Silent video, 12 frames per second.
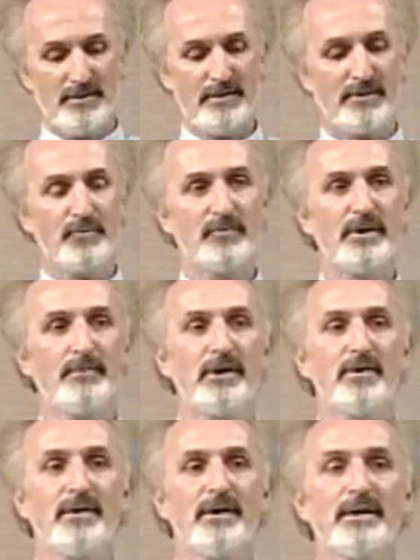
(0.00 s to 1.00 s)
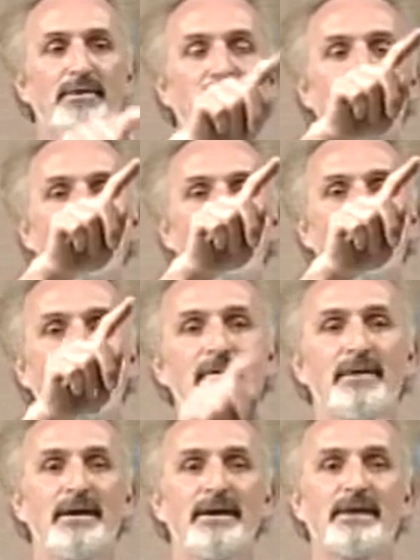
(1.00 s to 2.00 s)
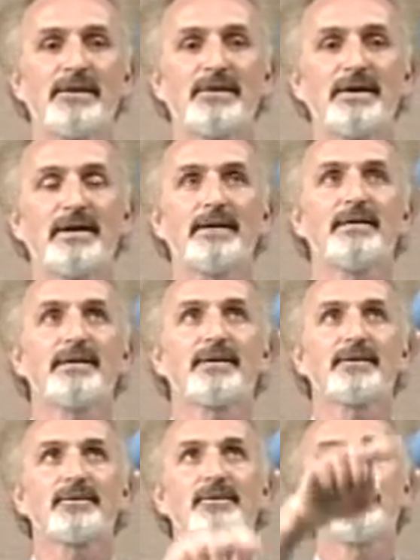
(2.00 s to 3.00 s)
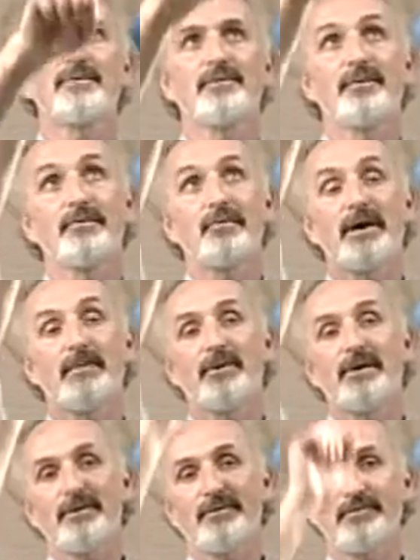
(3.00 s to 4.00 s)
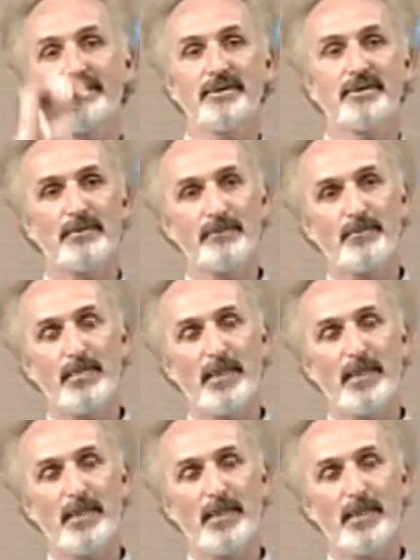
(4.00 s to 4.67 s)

that the rebound height over here is not identical to the drop height over here.